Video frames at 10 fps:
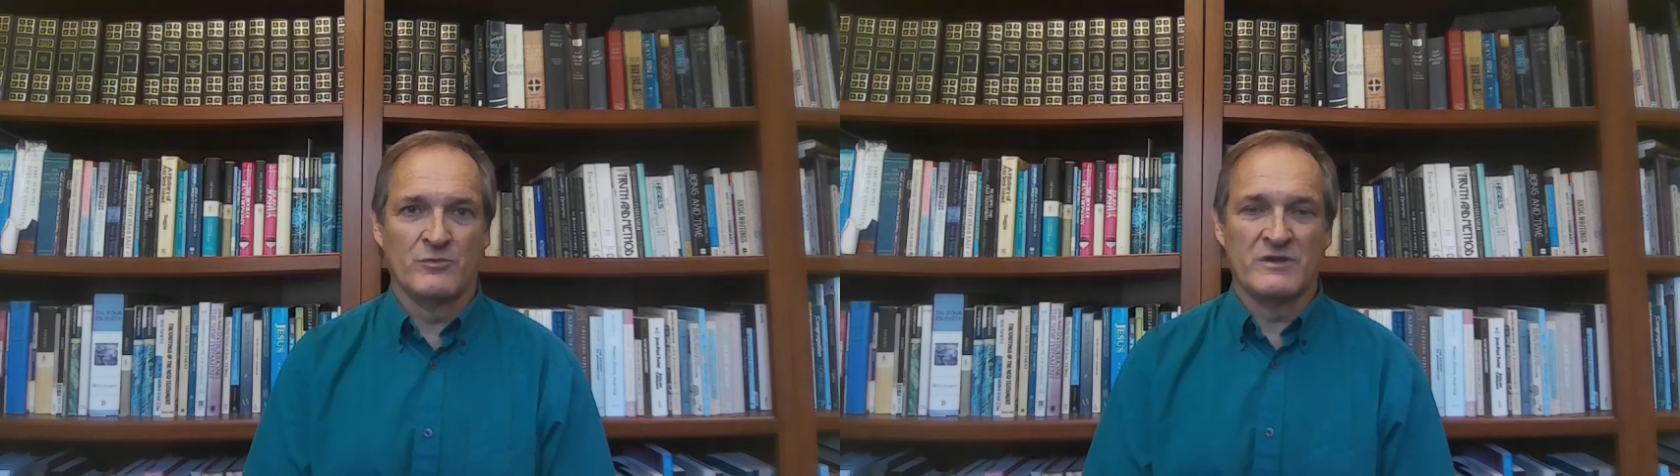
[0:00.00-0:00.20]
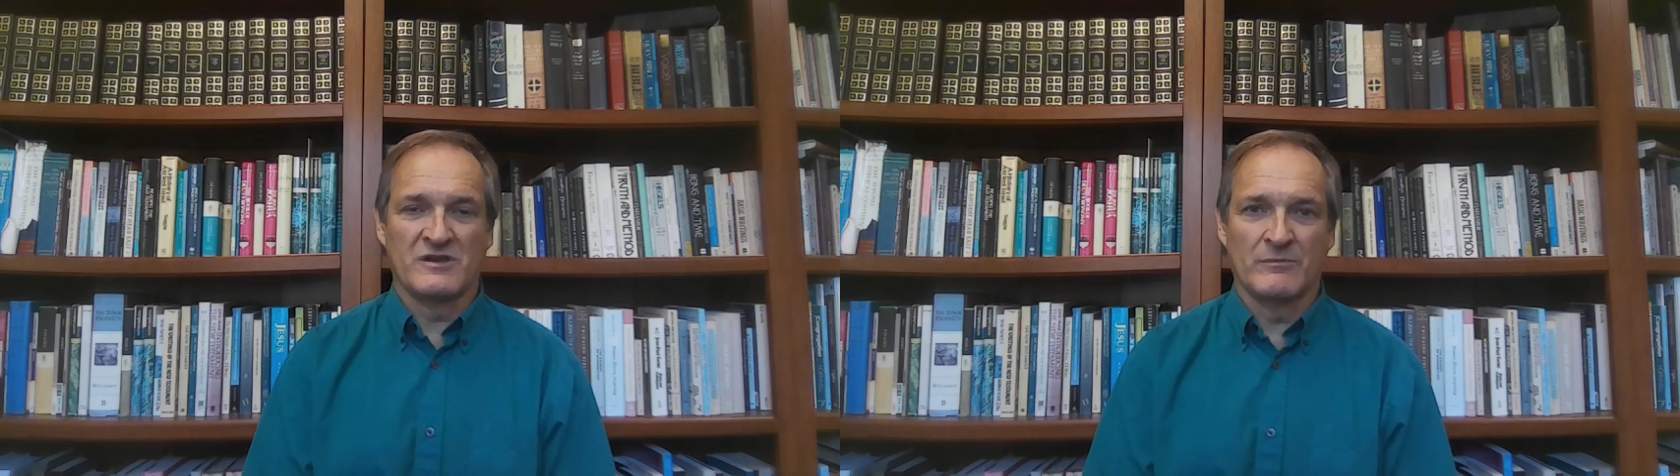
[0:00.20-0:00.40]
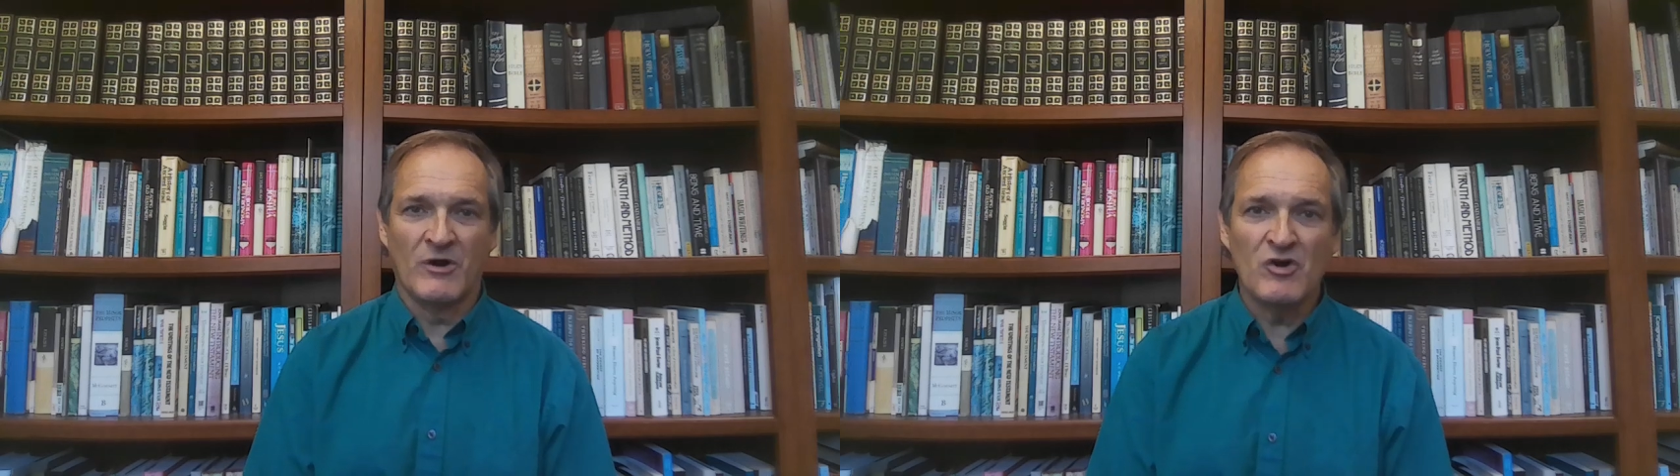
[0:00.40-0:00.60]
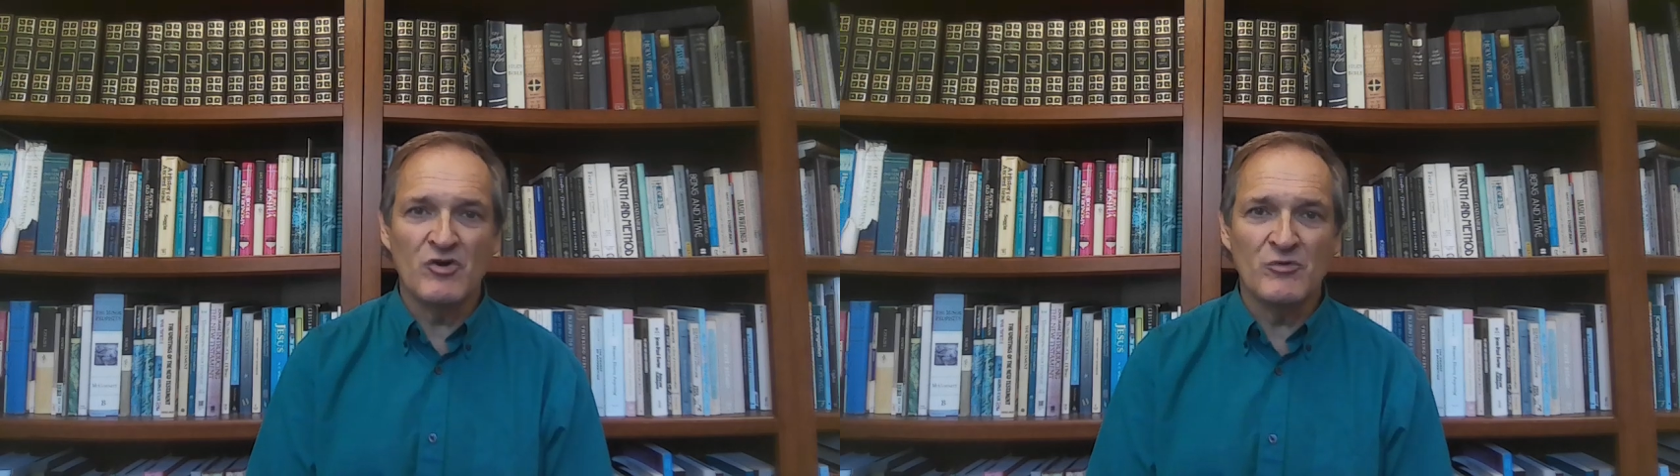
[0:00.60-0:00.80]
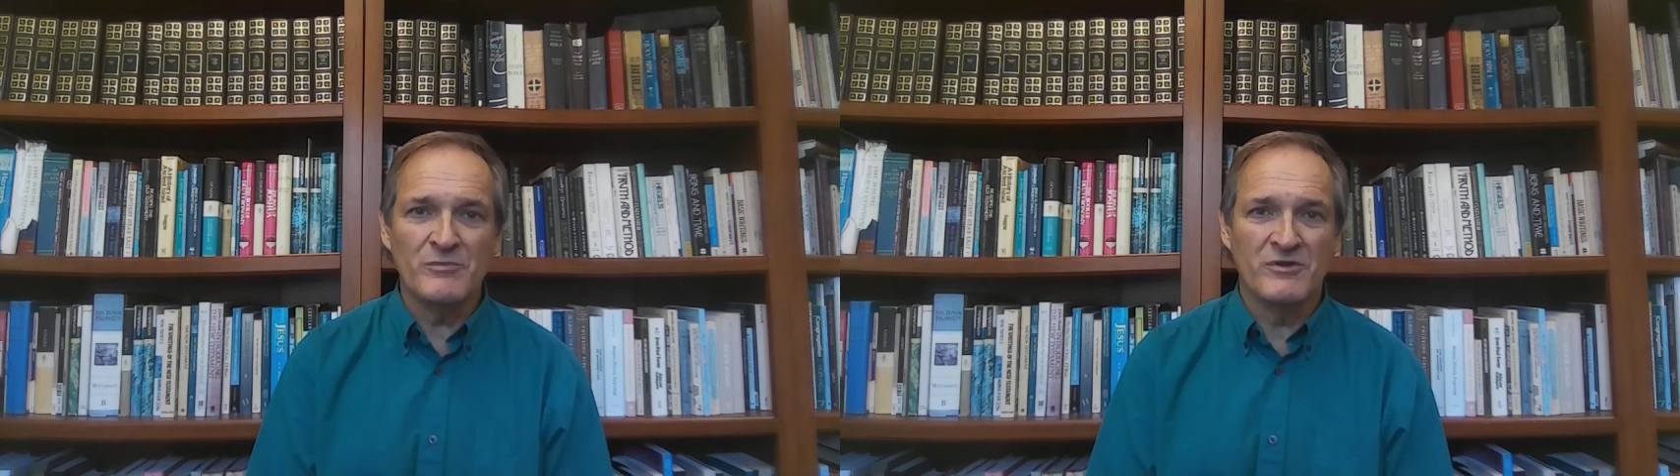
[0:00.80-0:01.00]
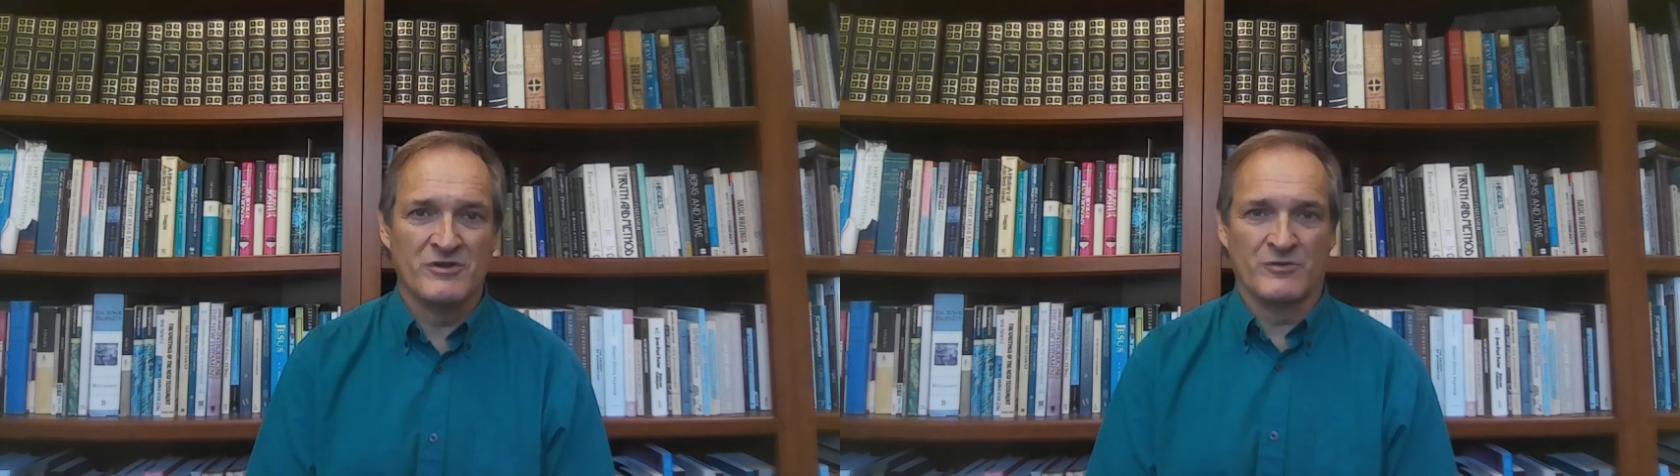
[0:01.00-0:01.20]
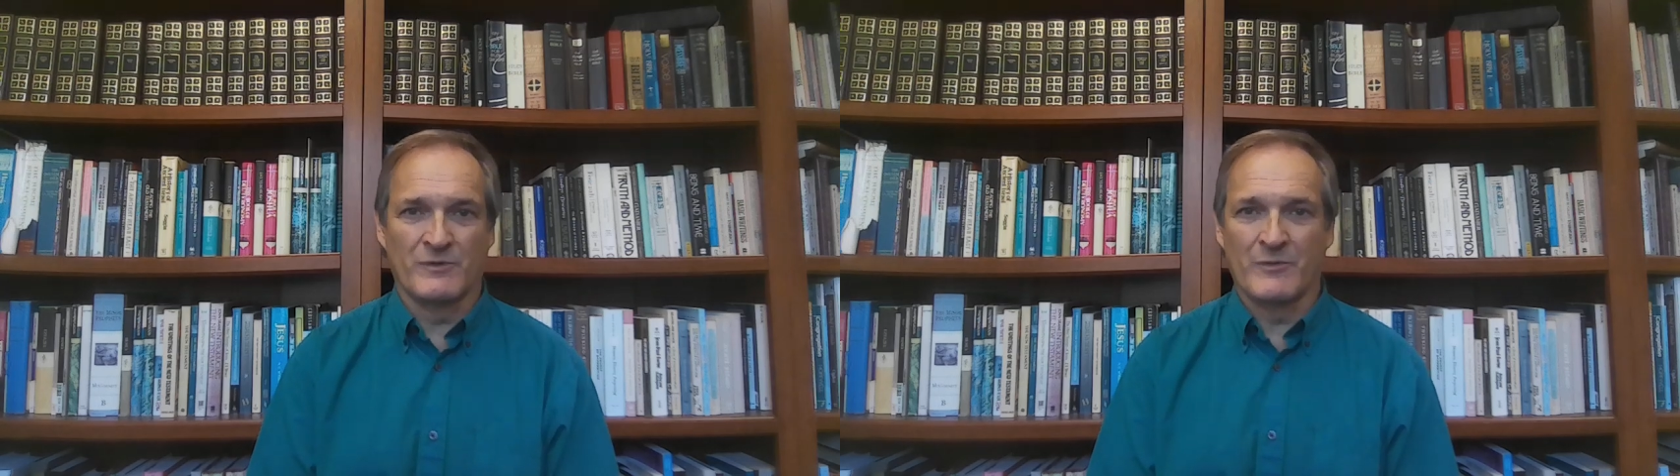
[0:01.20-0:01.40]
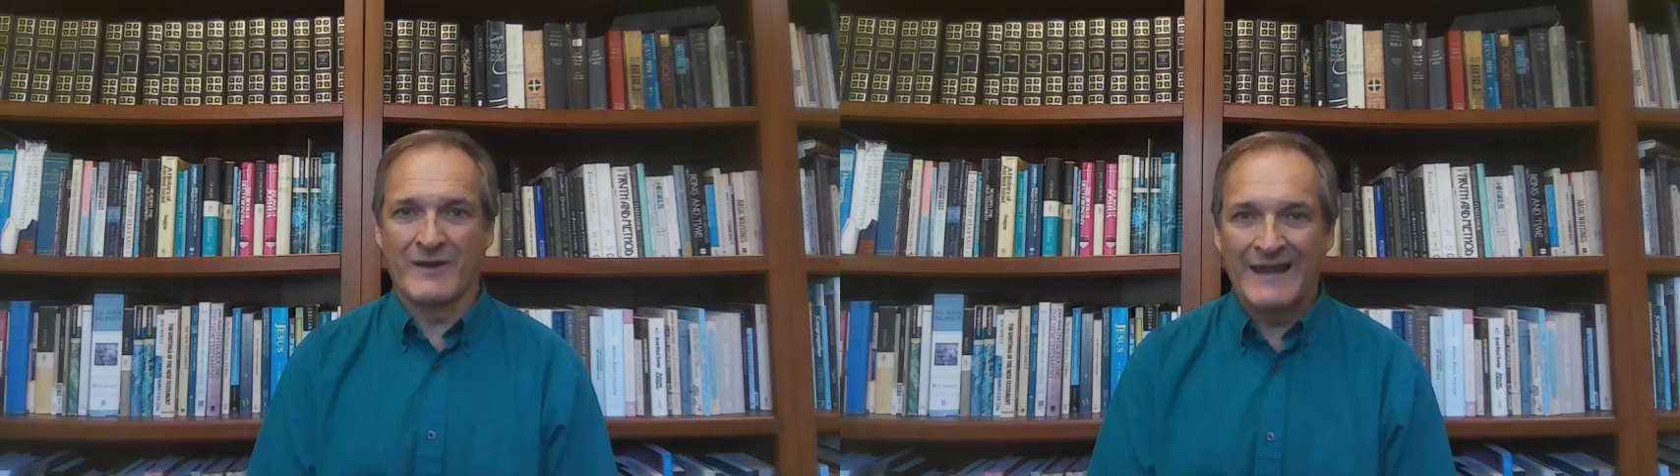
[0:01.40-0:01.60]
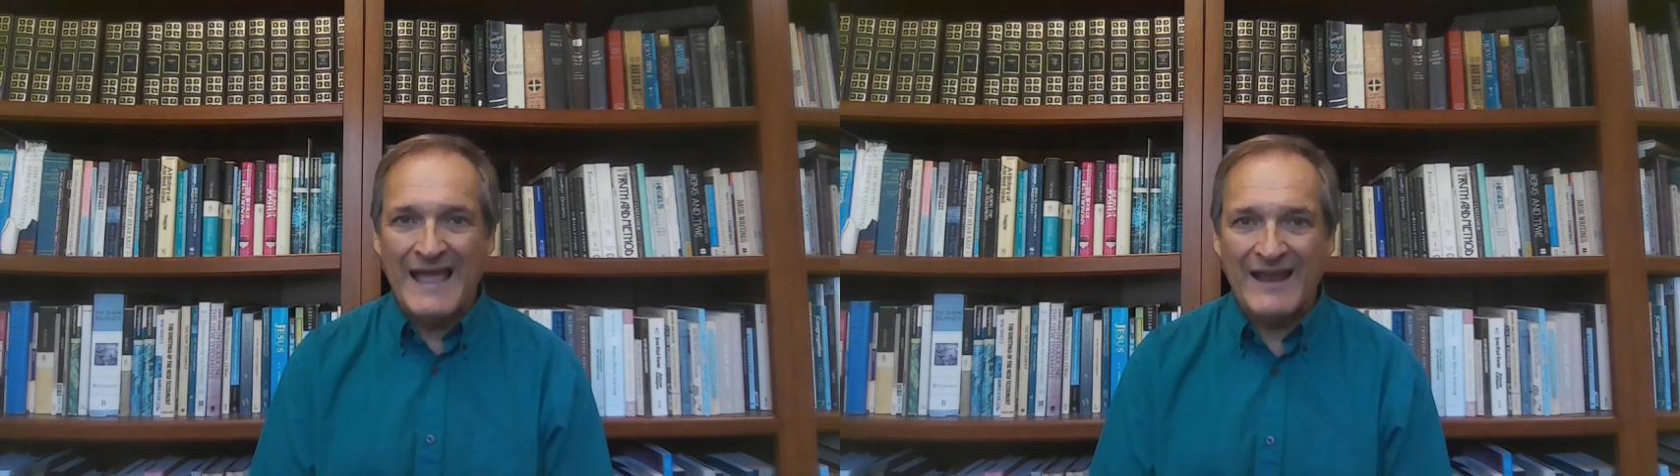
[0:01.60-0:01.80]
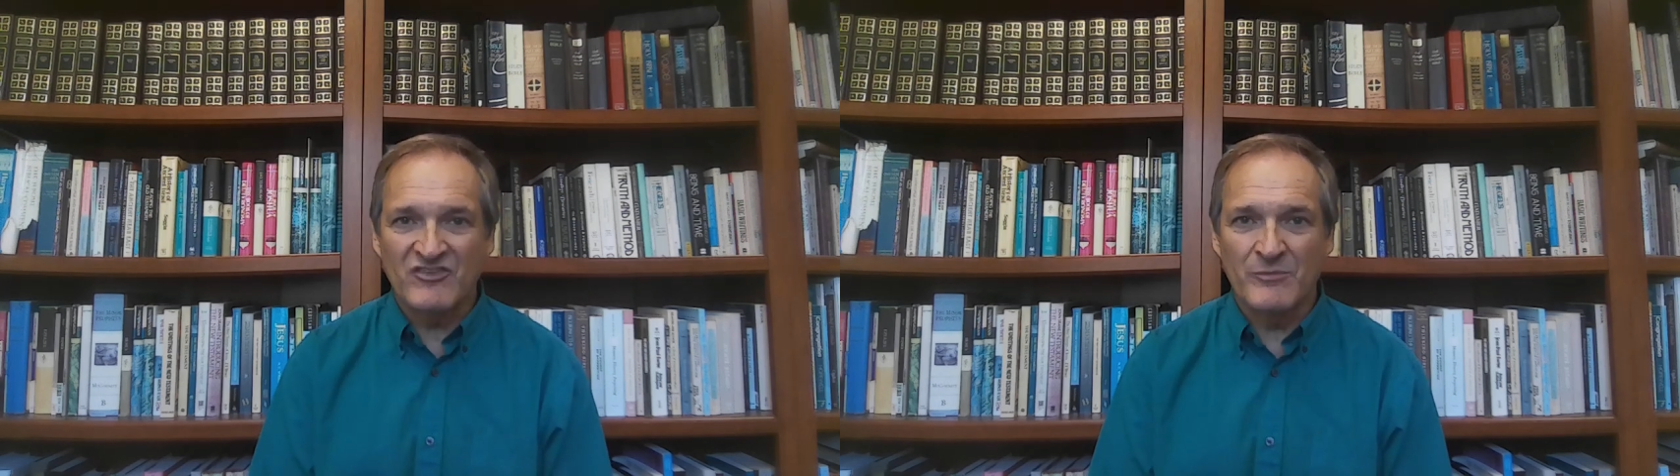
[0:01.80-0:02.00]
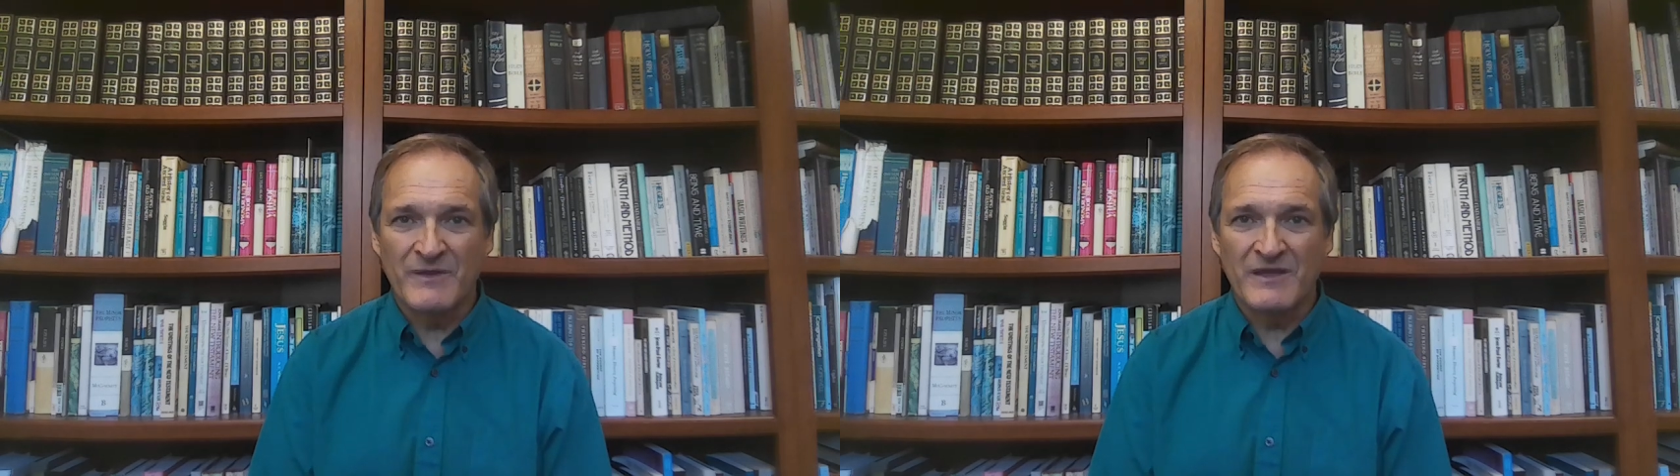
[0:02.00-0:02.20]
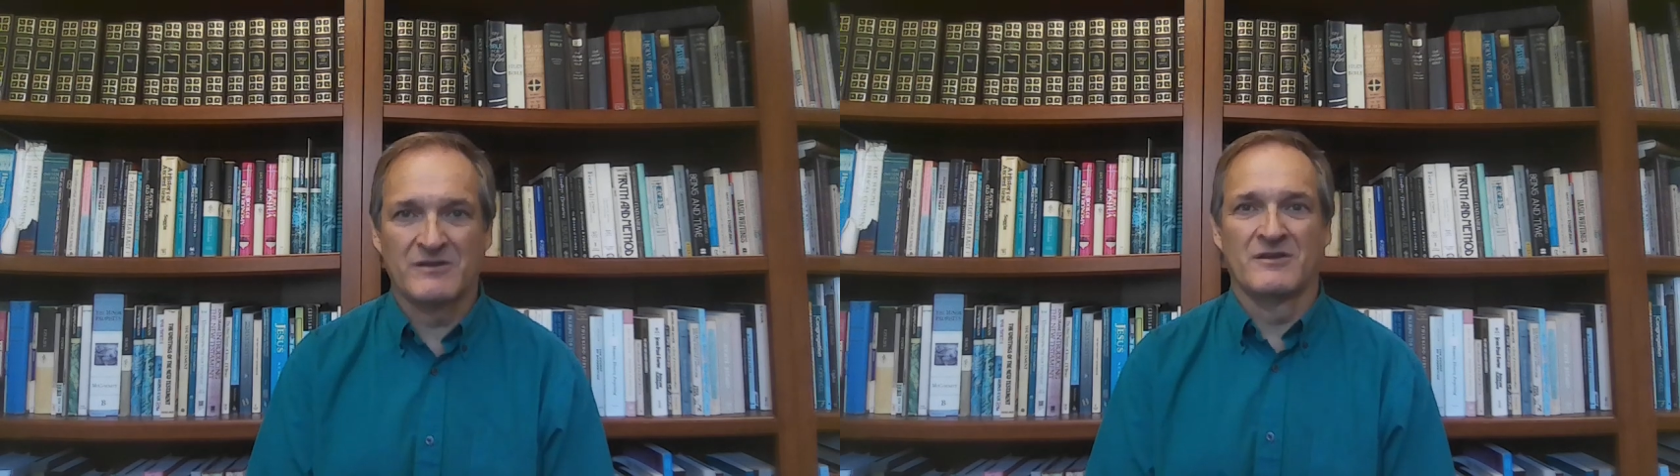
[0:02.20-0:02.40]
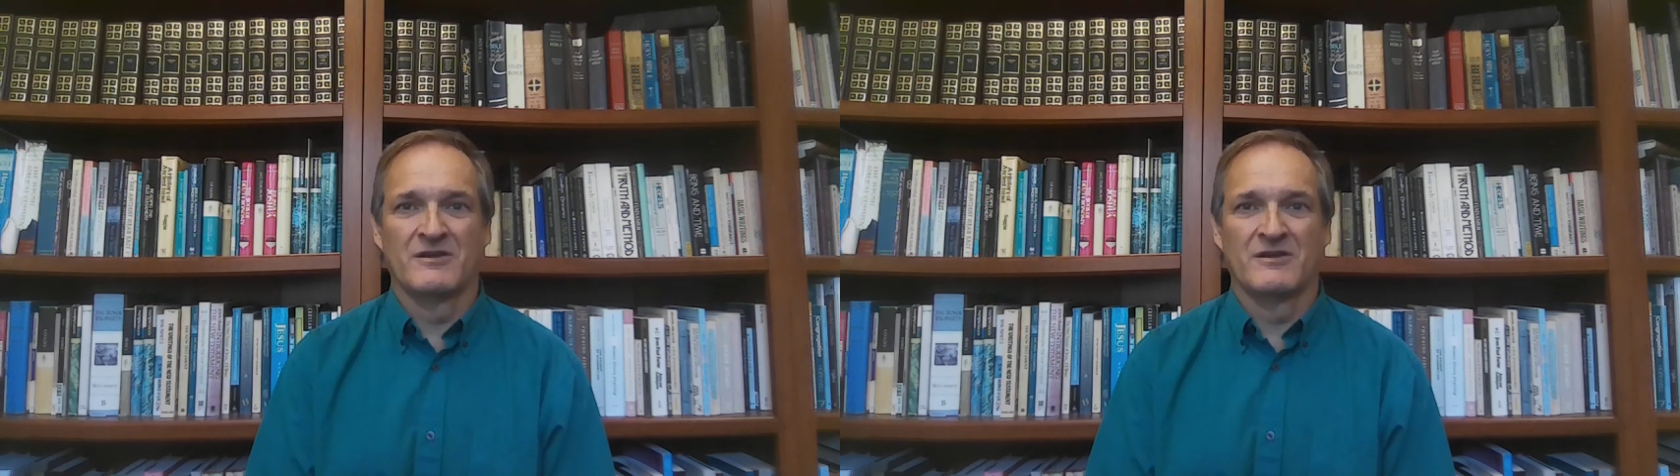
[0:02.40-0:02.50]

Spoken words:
we come home, we relax a bit,